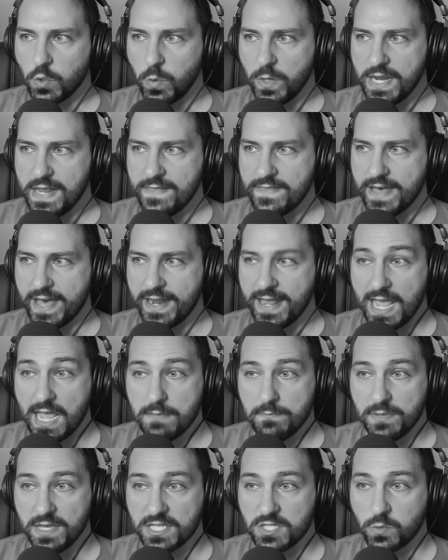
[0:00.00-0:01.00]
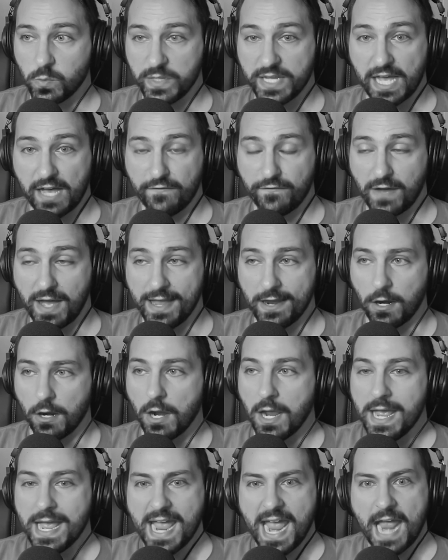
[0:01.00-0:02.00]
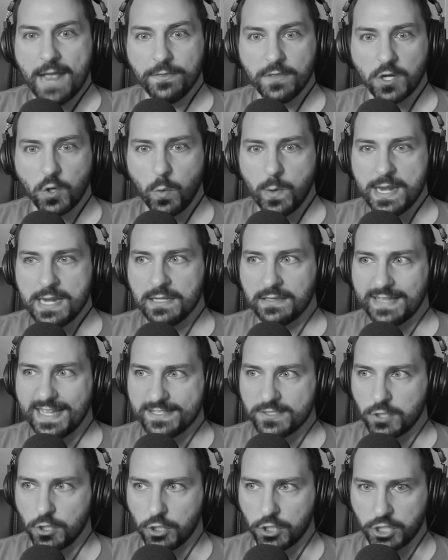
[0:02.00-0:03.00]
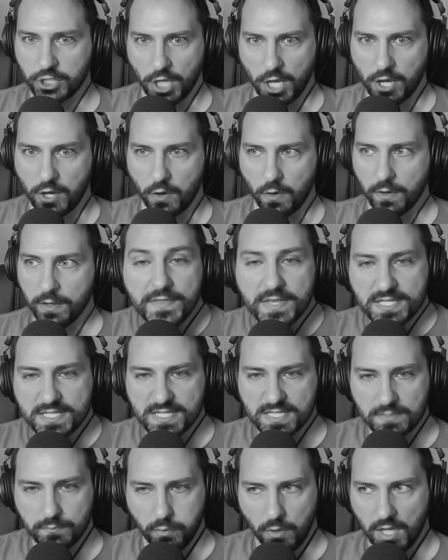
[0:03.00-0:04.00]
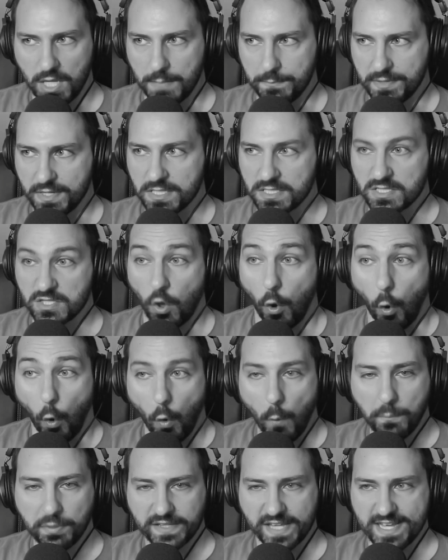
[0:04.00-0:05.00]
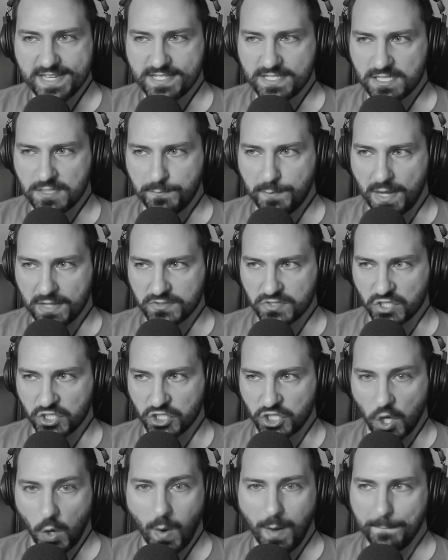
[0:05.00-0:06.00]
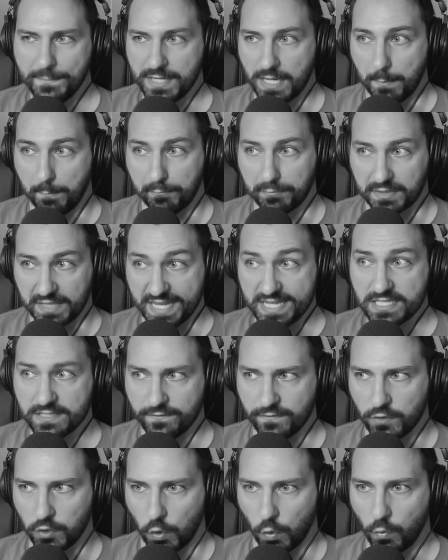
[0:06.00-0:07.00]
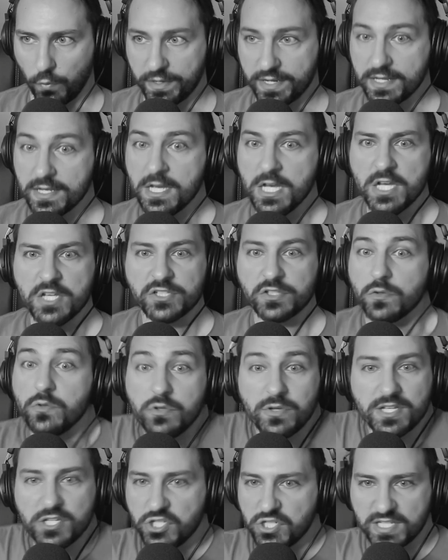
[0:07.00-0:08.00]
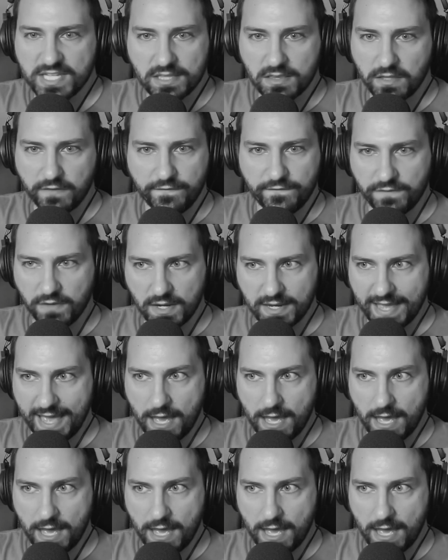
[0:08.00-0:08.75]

queen that, hey, bitch, we got fire, and the queen lets her go. This is brilliant because the whole place is about to go up in a blaze of glory, so you can just get the fuck